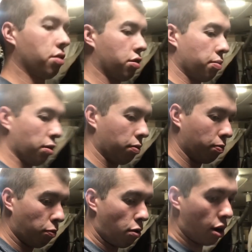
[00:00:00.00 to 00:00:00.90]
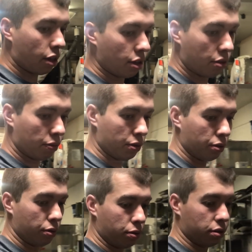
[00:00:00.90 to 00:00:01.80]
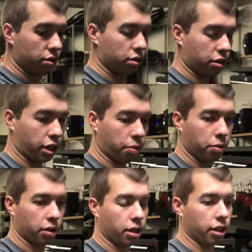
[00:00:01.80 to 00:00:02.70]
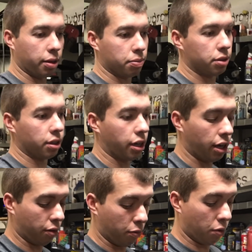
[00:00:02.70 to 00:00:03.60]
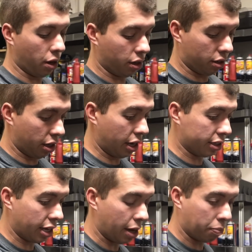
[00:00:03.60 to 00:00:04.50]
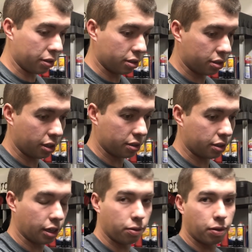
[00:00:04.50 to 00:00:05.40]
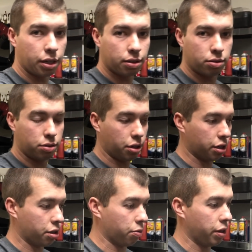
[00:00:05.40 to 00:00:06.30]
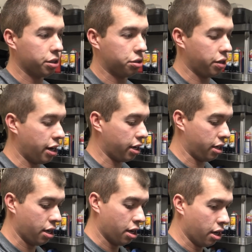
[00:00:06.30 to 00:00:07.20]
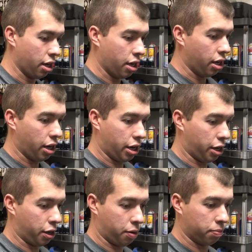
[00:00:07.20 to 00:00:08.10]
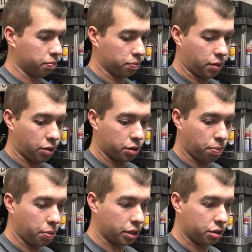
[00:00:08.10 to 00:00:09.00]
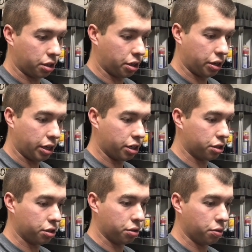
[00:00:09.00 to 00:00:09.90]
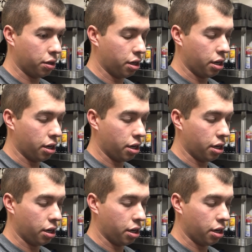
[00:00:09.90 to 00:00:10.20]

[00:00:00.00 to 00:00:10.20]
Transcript: gonna walk you through just a couple of the clips and kind of what has happened since then. We took it to the racetrack. There was a big security issue